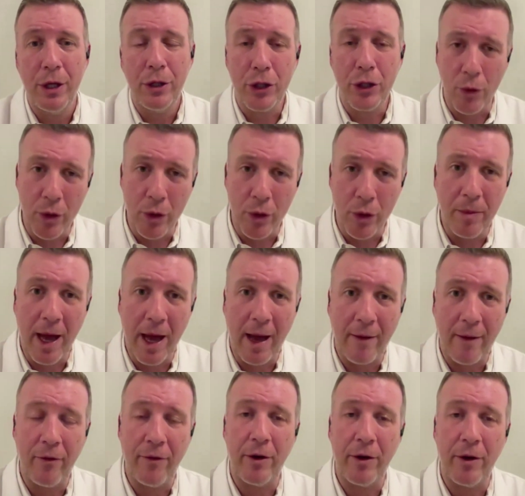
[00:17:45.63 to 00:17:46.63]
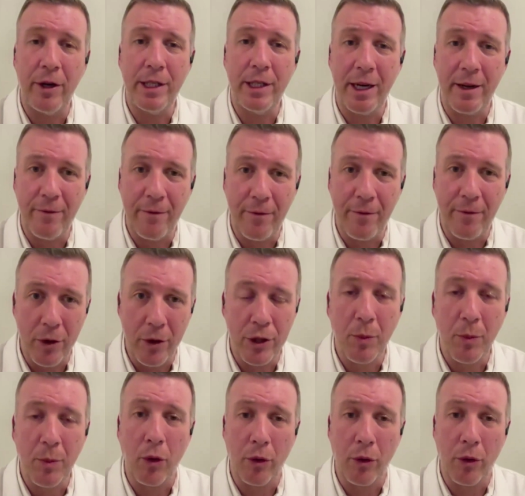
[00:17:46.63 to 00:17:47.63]
So you want to have a very
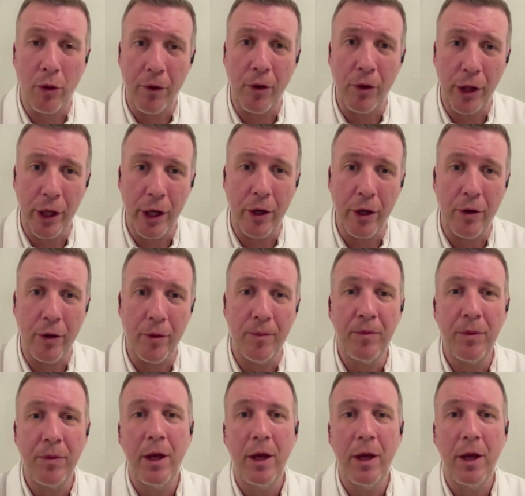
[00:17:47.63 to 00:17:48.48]
diverse portfolio.